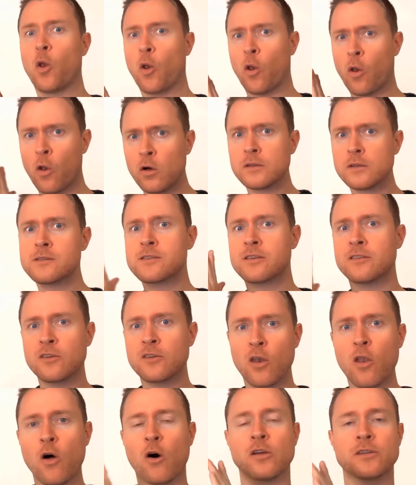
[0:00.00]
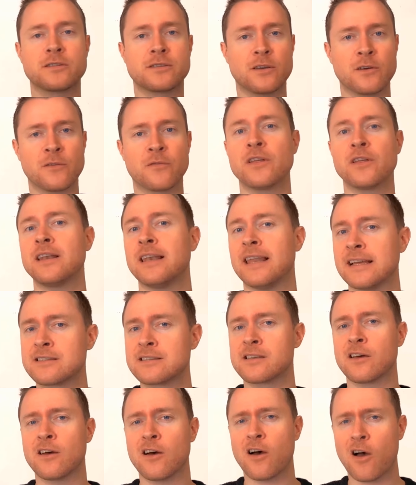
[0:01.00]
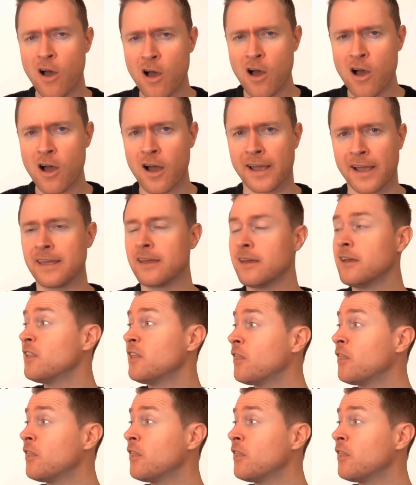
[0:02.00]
lots and lots of the letter I.